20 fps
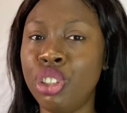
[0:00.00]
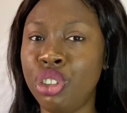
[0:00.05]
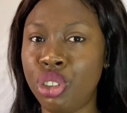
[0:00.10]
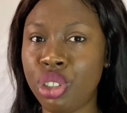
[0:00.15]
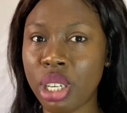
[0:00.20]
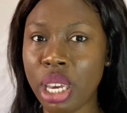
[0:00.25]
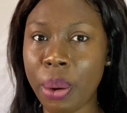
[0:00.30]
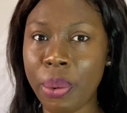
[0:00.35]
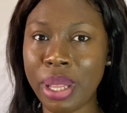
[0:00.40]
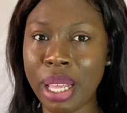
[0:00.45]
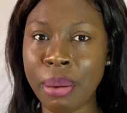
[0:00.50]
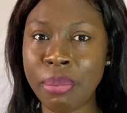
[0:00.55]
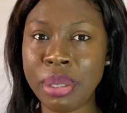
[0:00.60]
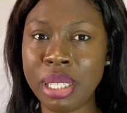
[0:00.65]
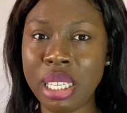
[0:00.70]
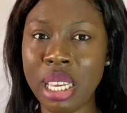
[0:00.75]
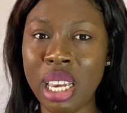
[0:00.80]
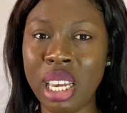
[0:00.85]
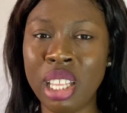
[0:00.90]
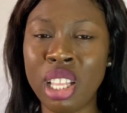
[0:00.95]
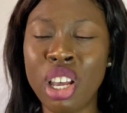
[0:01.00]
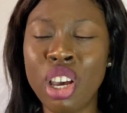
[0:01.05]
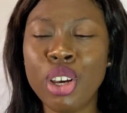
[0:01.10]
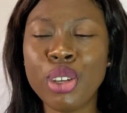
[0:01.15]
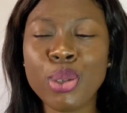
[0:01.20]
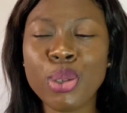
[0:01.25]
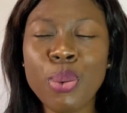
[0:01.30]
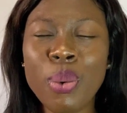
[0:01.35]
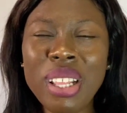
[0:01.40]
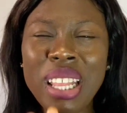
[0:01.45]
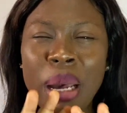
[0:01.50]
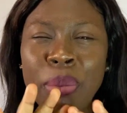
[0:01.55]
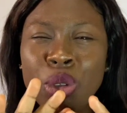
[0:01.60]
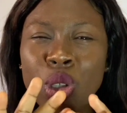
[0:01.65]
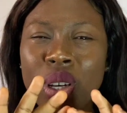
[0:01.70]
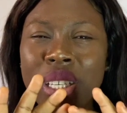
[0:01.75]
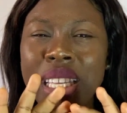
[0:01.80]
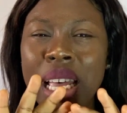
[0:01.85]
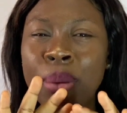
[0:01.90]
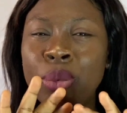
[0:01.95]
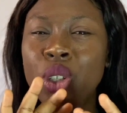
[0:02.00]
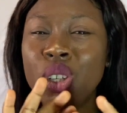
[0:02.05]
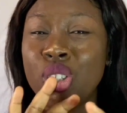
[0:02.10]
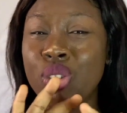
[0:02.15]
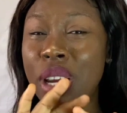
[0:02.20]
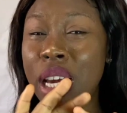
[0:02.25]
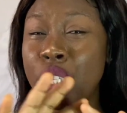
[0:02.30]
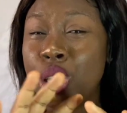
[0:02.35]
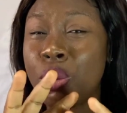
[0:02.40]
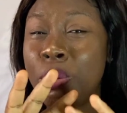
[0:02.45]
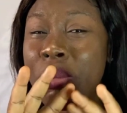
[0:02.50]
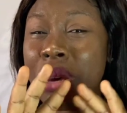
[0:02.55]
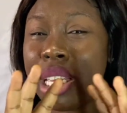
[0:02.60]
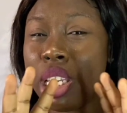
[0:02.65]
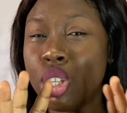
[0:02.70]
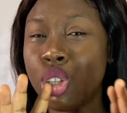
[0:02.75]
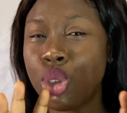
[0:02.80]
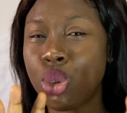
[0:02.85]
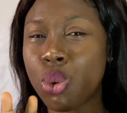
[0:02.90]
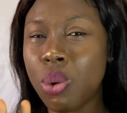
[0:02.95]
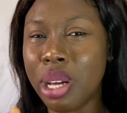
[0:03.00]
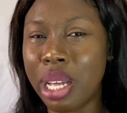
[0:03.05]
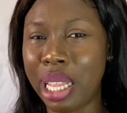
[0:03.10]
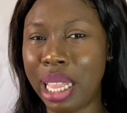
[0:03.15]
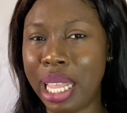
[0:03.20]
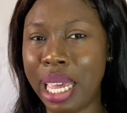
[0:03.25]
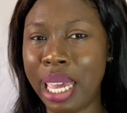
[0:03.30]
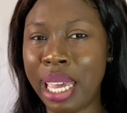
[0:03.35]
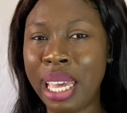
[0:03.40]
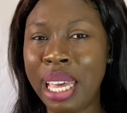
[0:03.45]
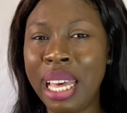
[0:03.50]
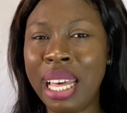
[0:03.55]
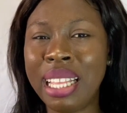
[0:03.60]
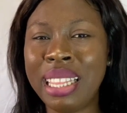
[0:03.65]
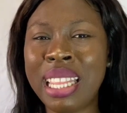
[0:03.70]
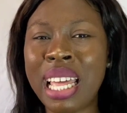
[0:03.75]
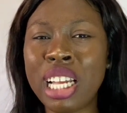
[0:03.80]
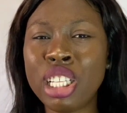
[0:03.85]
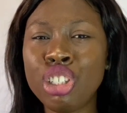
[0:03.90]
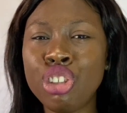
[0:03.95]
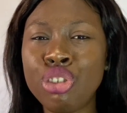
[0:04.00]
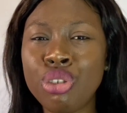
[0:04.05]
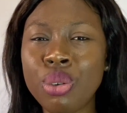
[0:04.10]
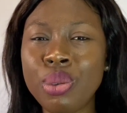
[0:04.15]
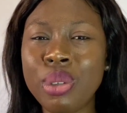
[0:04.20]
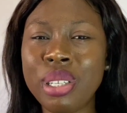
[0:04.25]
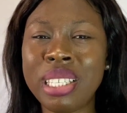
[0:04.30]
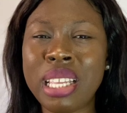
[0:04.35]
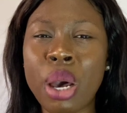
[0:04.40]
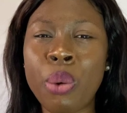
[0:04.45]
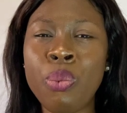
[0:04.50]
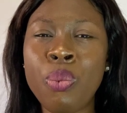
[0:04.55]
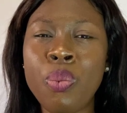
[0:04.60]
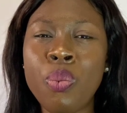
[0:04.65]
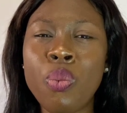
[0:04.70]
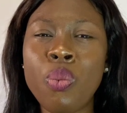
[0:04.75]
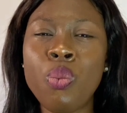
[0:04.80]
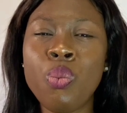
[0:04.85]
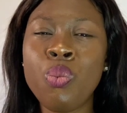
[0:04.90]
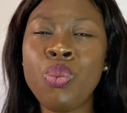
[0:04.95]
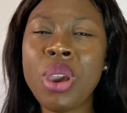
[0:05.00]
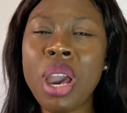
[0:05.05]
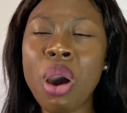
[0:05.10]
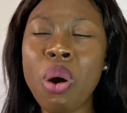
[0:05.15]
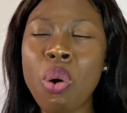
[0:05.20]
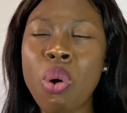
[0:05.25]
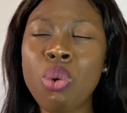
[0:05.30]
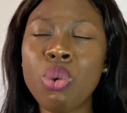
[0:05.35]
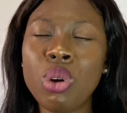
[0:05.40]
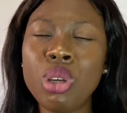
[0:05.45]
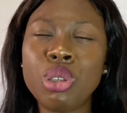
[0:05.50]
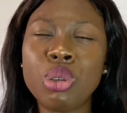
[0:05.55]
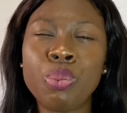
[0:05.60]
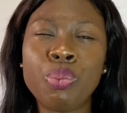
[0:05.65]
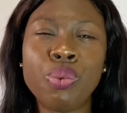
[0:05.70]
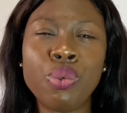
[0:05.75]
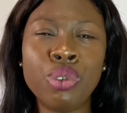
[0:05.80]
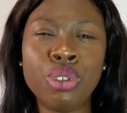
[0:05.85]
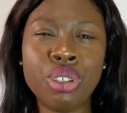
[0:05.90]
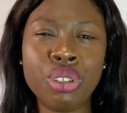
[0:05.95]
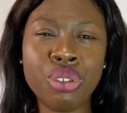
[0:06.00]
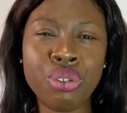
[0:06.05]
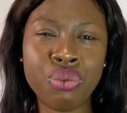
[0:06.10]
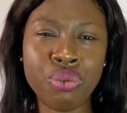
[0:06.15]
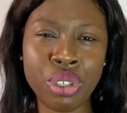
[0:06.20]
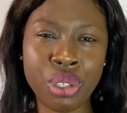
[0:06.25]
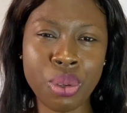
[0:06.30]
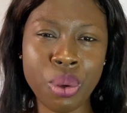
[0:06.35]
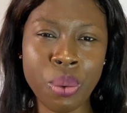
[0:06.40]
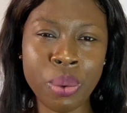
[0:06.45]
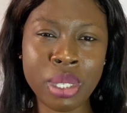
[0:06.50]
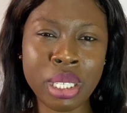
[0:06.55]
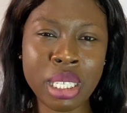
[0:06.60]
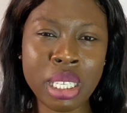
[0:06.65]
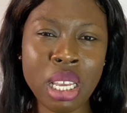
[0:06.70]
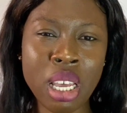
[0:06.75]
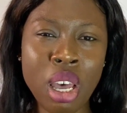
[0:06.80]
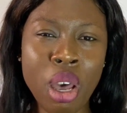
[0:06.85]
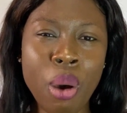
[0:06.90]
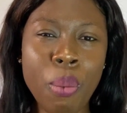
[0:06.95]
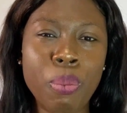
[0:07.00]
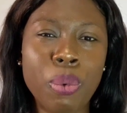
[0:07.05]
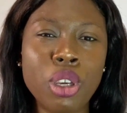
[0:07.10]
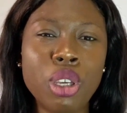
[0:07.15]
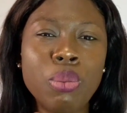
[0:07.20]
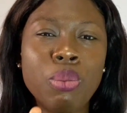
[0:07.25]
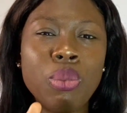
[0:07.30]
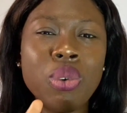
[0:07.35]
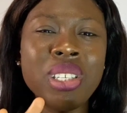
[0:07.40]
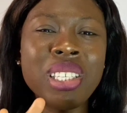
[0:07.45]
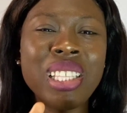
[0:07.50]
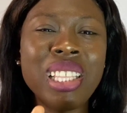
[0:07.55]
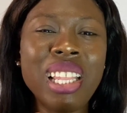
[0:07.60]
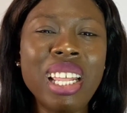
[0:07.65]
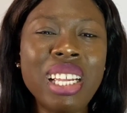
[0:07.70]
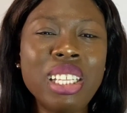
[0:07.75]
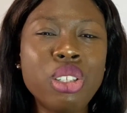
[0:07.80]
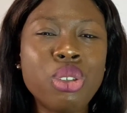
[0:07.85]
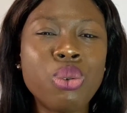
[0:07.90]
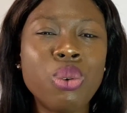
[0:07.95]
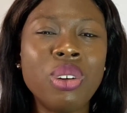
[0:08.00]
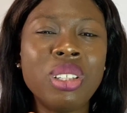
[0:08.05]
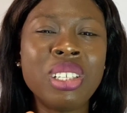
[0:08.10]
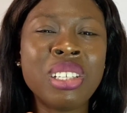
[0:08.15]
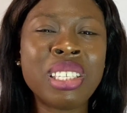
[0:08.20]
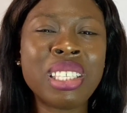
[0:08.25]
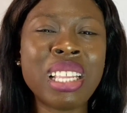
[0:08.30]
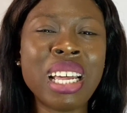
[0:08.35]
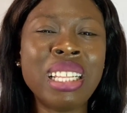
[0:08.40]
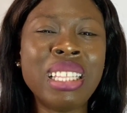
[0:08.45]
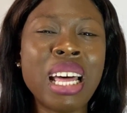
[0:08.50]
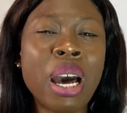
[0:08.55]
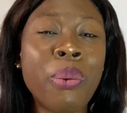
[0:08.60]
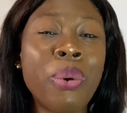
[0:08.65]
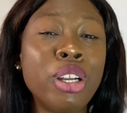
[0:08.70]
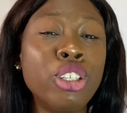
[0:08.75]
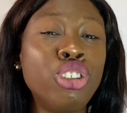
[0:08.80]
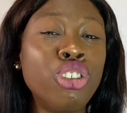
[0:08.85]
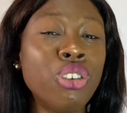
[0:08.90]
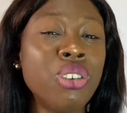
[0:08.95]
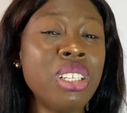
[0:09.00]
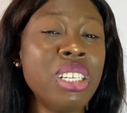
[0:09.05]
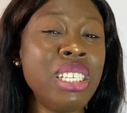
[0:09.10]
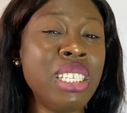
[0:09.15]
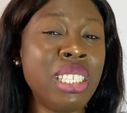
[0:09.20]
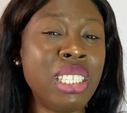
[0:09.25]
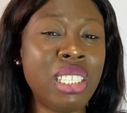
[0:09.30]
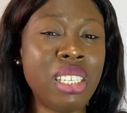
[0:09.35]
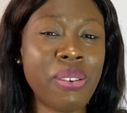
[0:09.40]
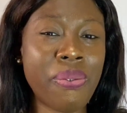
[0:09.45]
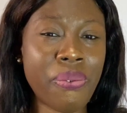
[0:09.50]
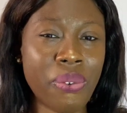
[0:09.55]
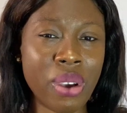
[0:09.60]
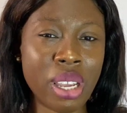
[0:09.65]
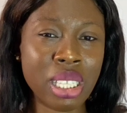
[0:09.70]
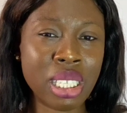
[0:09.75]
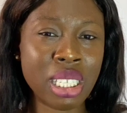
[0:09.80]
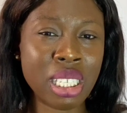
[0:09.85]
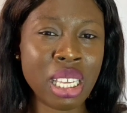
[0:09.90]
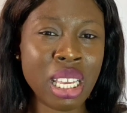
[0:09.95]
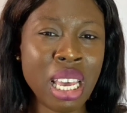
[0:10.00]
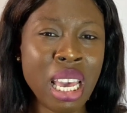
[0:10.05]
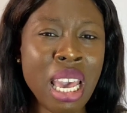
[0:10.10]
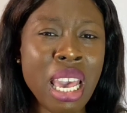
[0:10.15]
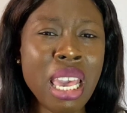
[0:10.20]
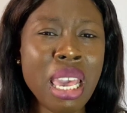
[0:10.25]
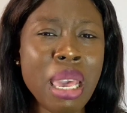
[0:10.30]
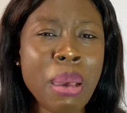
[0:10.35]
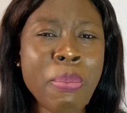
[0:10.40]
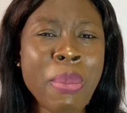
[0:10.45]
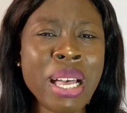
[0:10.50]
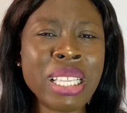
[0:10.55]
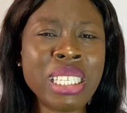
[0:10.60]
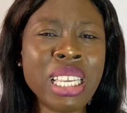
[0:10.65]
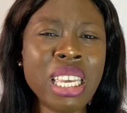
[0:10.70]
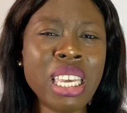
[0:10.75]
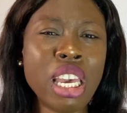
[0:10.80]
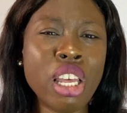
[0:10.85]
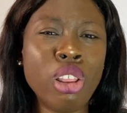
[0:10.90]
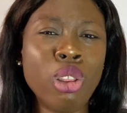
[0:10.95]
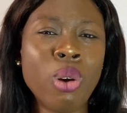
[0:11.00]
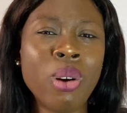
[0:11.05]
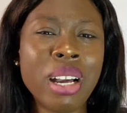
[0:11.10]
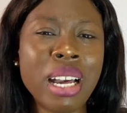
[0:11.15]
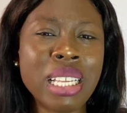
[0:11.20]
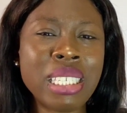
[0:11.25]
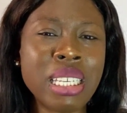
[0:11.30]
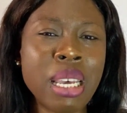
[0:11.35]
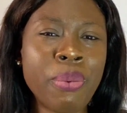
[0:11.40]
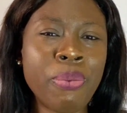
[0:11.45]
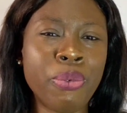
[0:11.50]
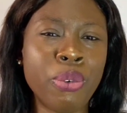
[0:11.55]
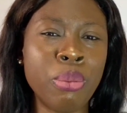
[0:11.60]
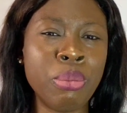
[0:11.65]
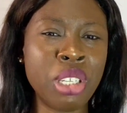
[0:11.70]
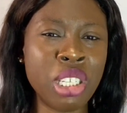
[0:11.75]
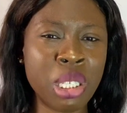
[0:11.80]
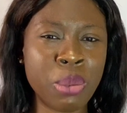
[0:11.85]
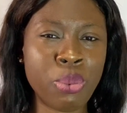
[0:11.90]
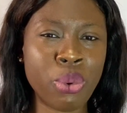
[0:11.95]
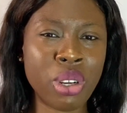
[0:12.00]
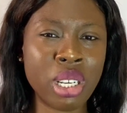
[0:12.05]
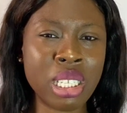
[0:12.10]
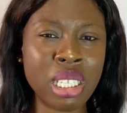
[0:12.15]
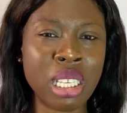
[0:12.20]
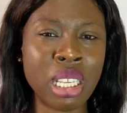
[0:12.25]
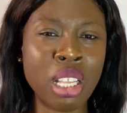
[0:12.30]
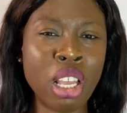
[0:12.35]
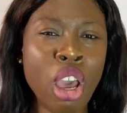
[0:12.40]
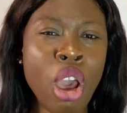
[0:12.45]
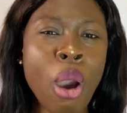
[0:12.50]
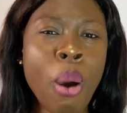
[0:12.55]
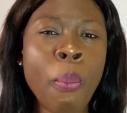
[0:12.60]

Do you get what I'm saying? So what I'm just trying to make it so clear that the truth is that we are all going to produce results. But you must learn to understand that our journey is different. It might take a longer time from this person.